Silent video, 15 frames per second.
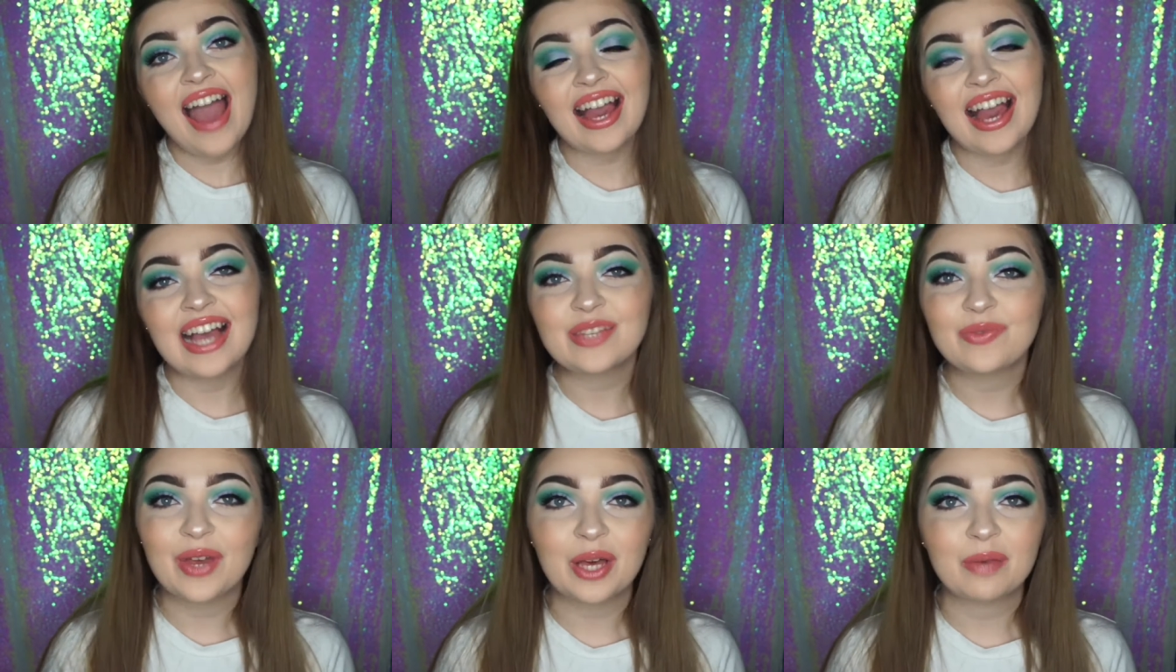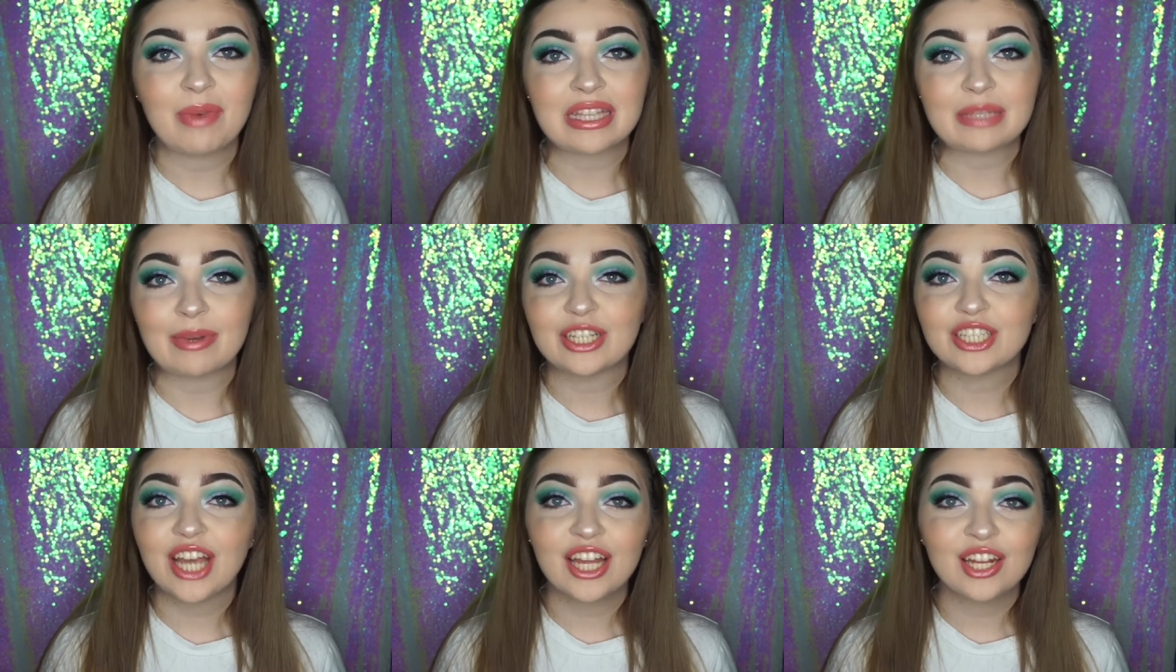guys, welcome back to my
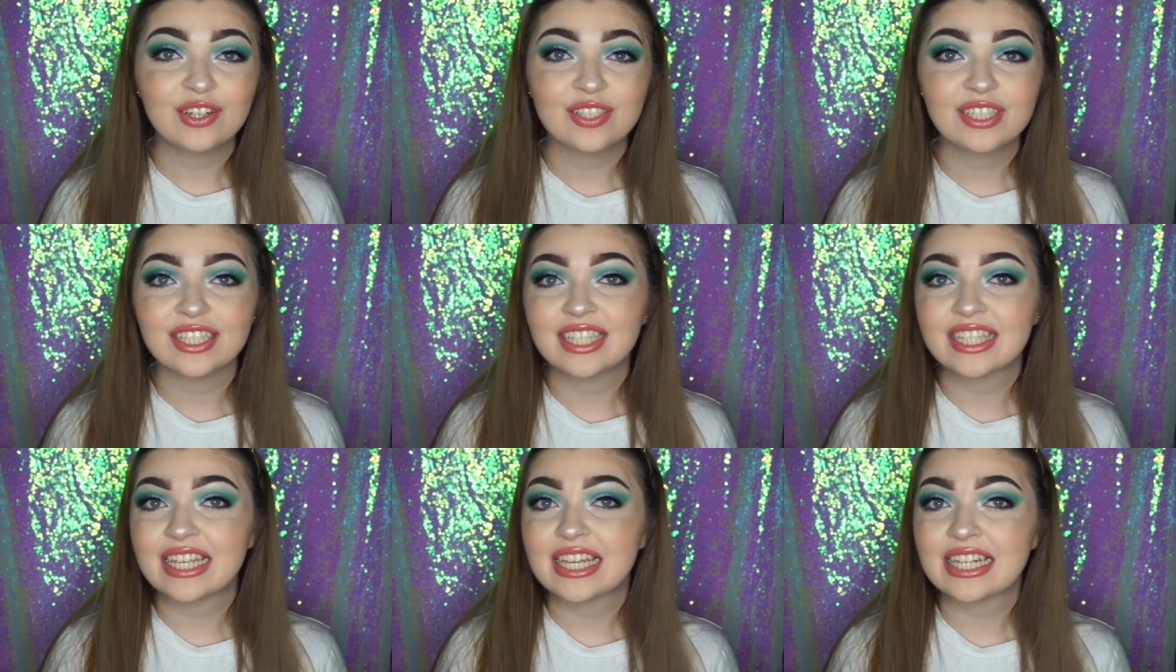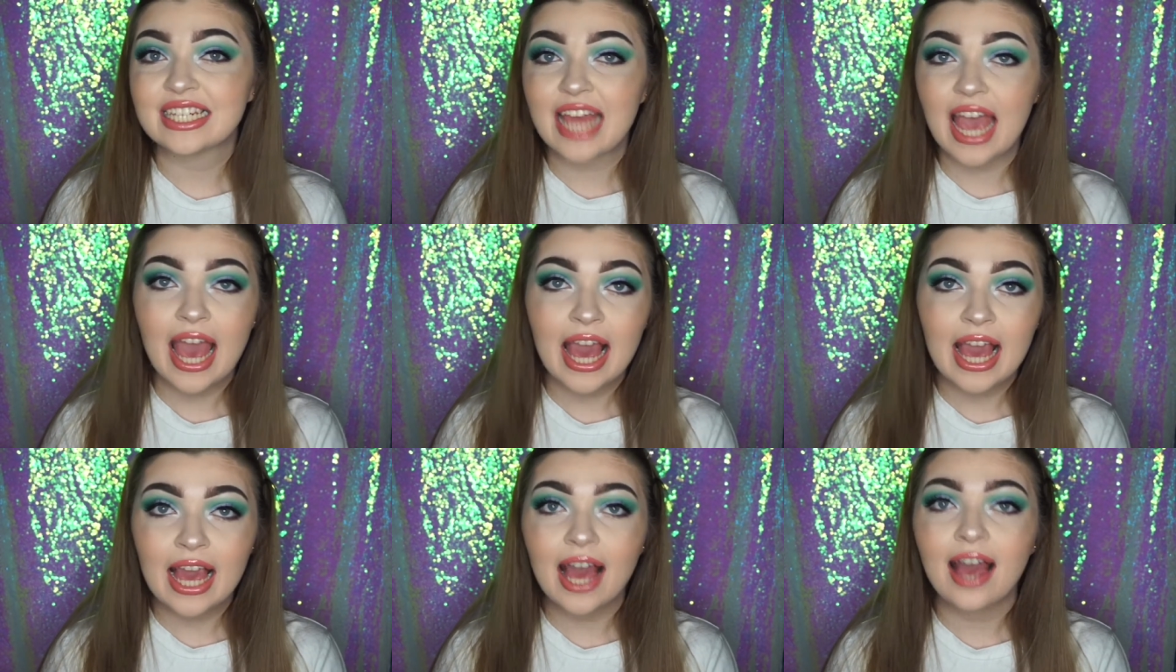channel. So
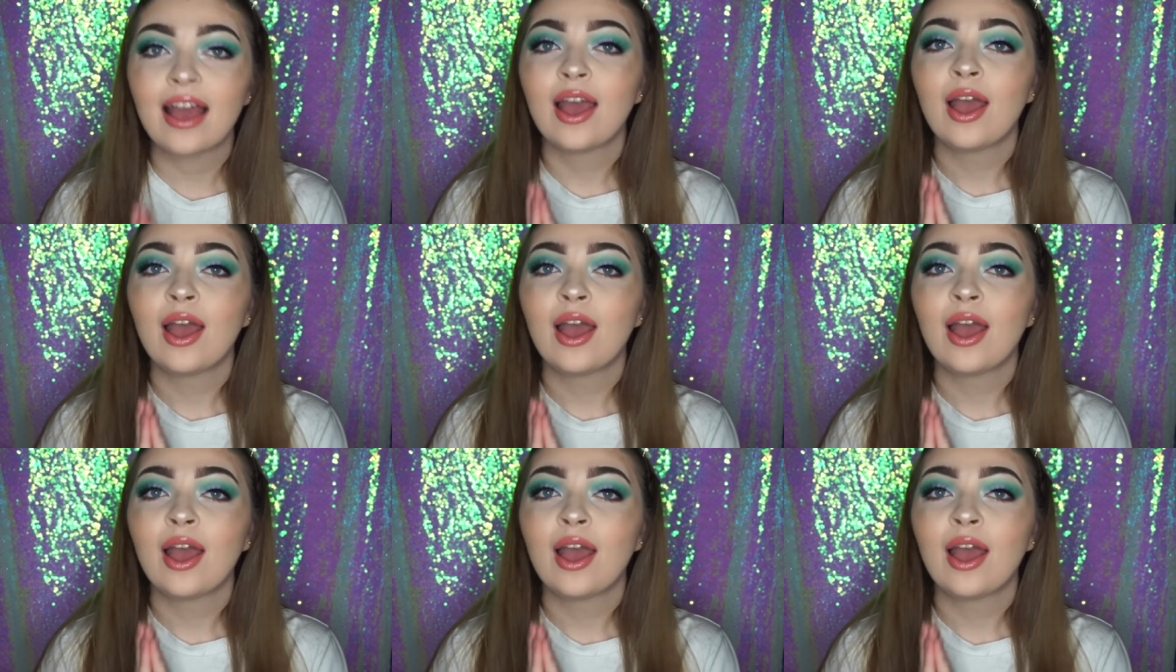today, I,